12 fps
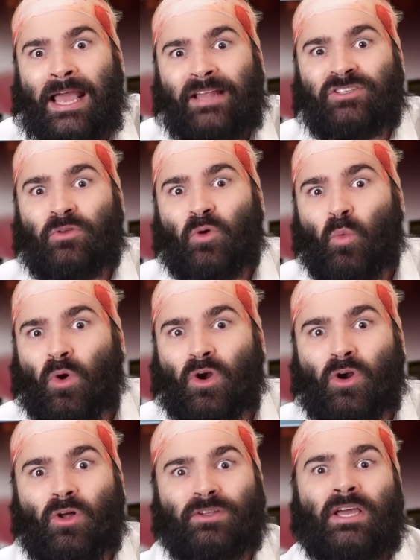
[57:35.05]
And so the
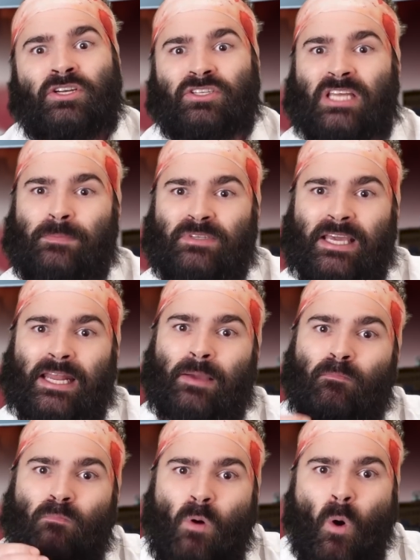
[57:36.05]
world just keeps
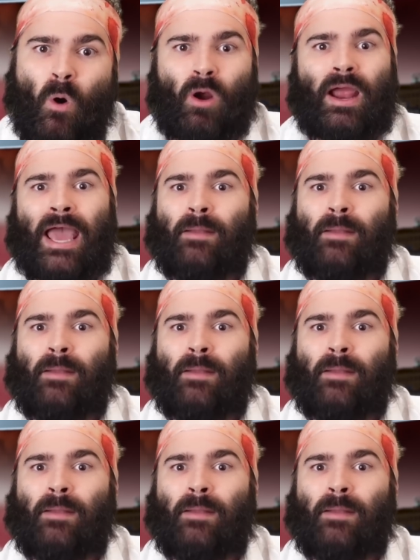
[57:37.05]
getting more